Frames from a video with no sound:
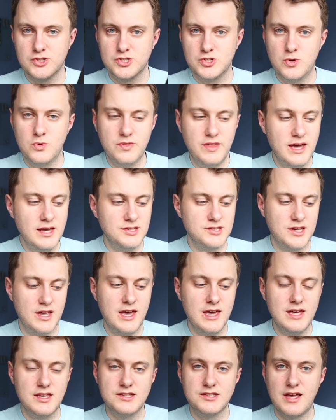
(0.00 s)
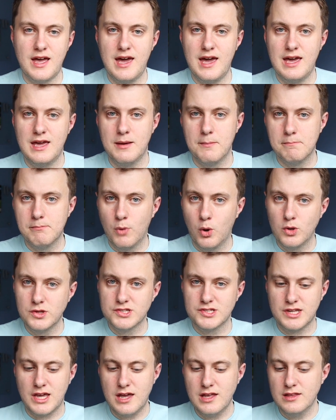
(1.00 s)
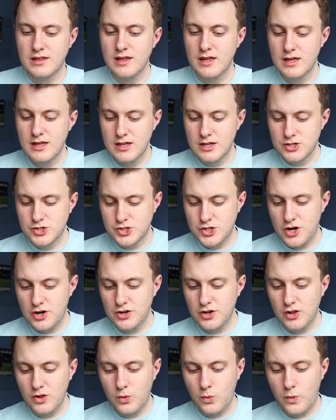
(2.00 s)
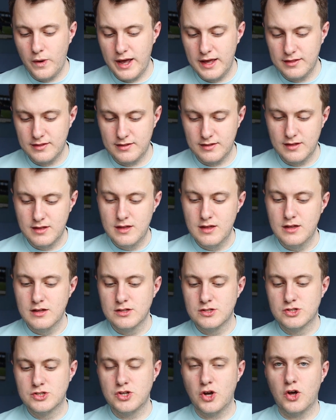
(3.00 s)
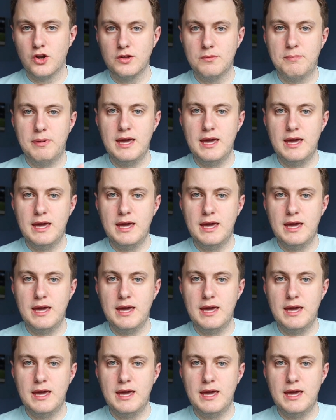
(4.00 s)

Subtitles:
So this is a moleskin journal with dotted